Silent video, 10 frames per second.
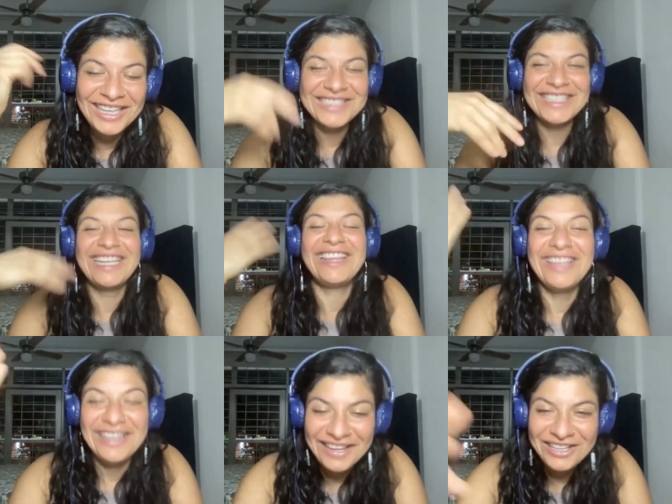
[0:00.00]
It's like a
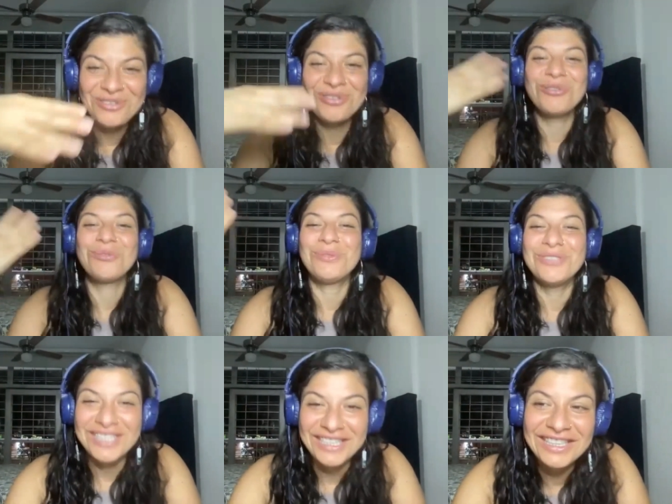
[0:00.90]
thing that you do
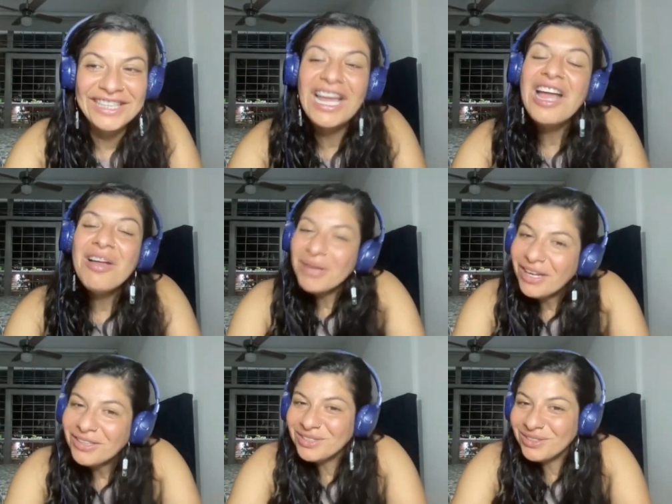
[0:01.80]
routinely,
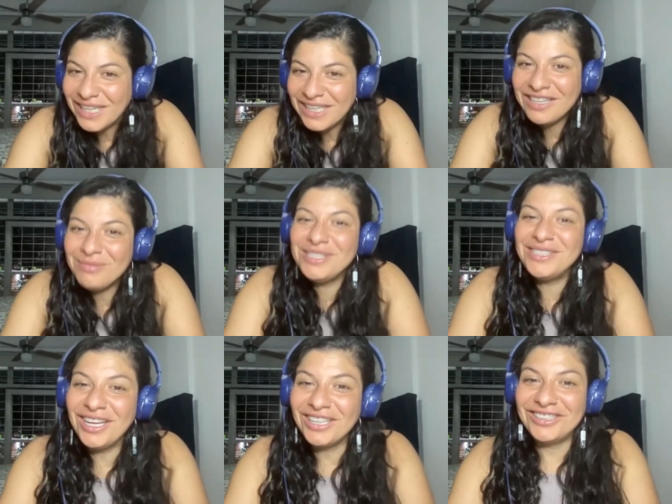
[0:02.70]
but also getting a
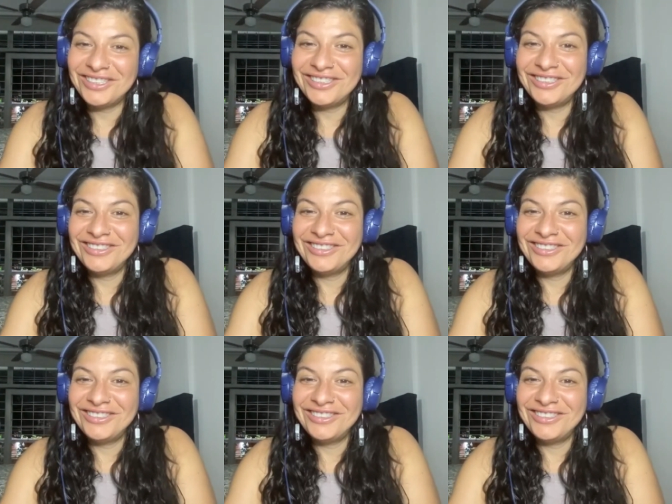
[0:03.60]
massage,